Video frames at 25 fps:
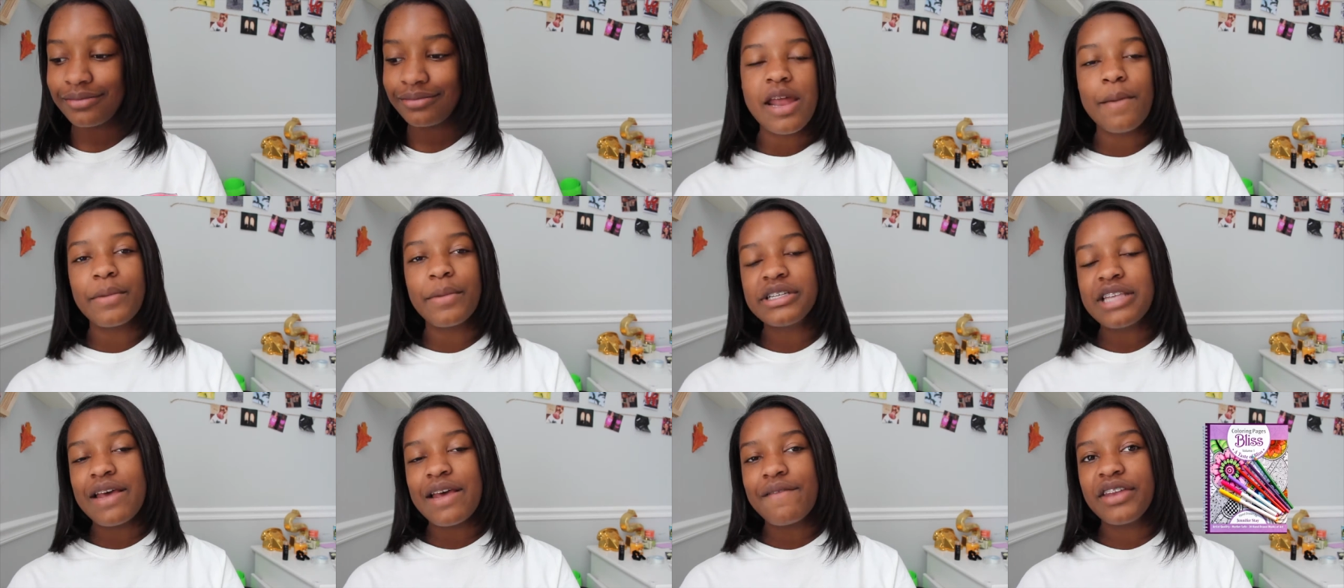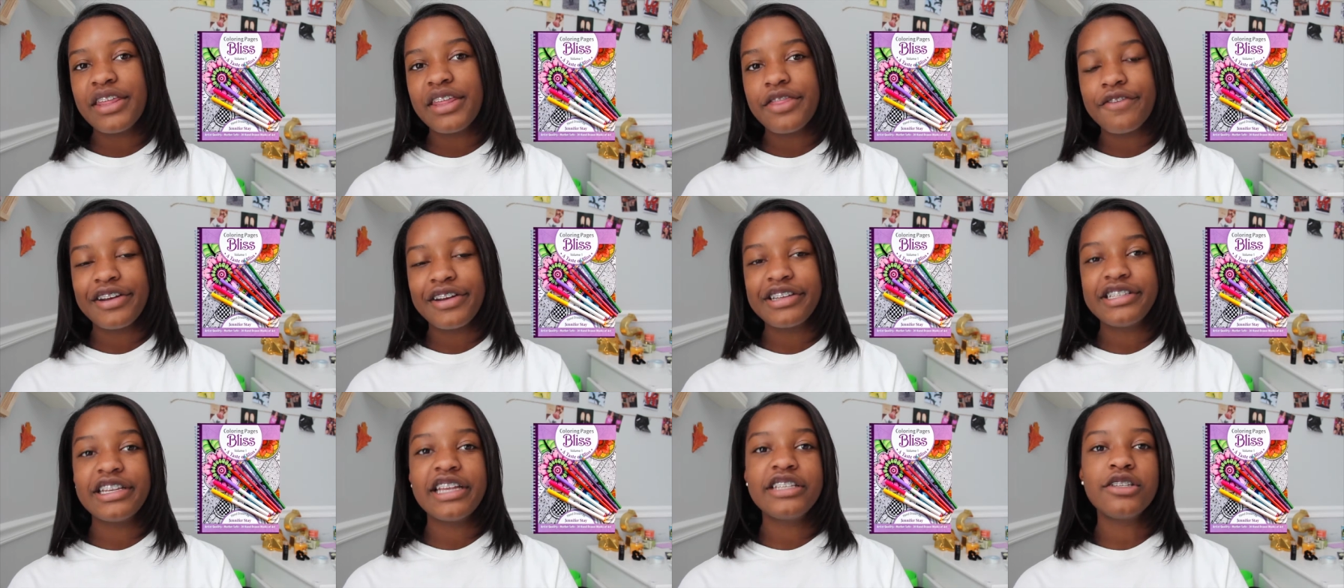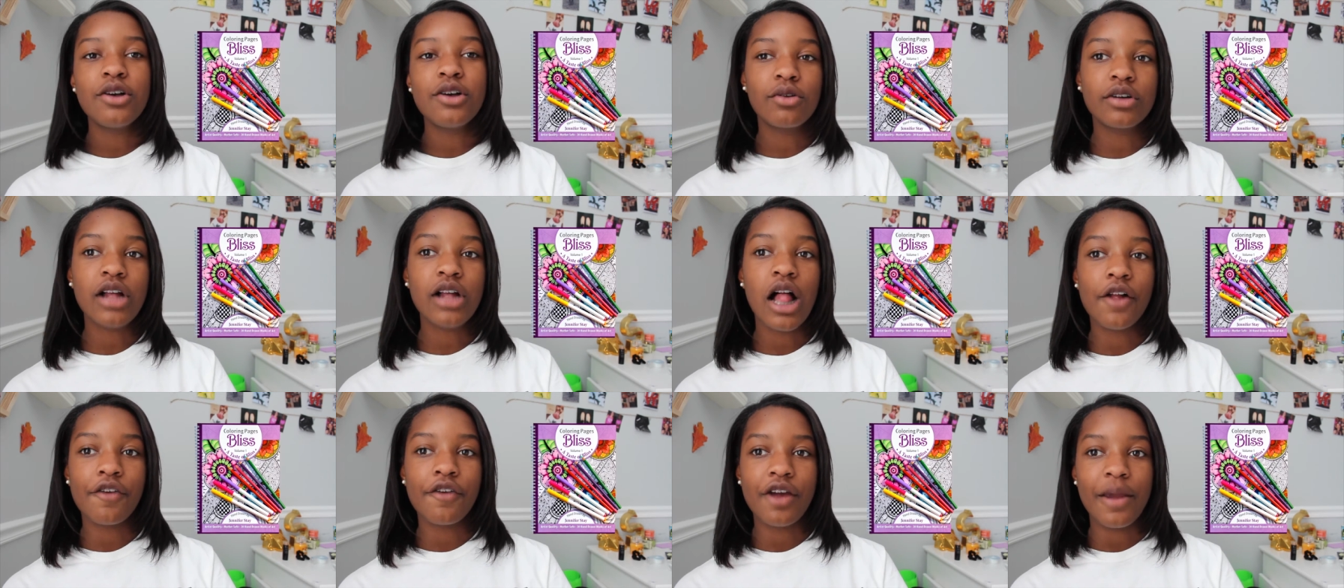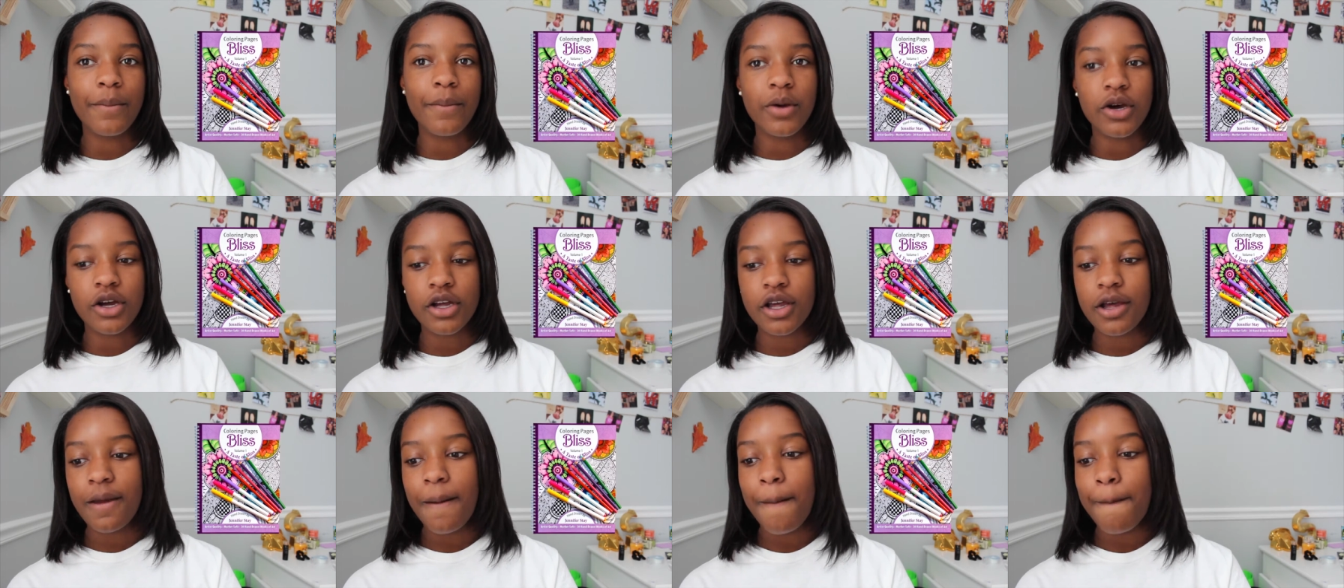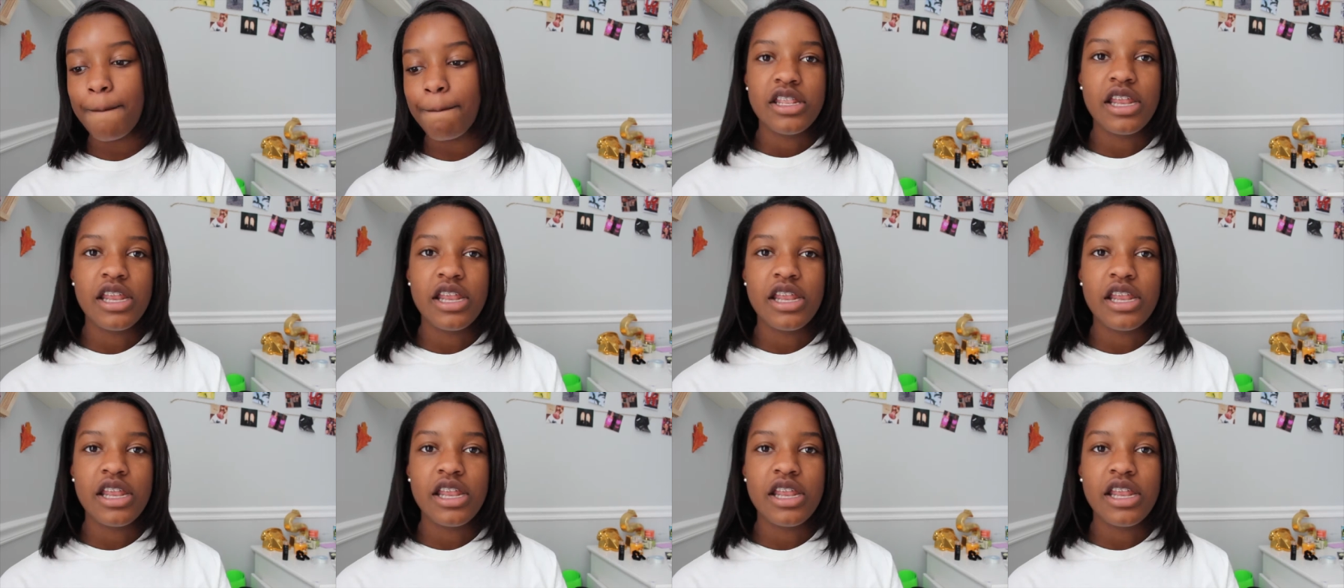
Number 73 is an adult coloring book.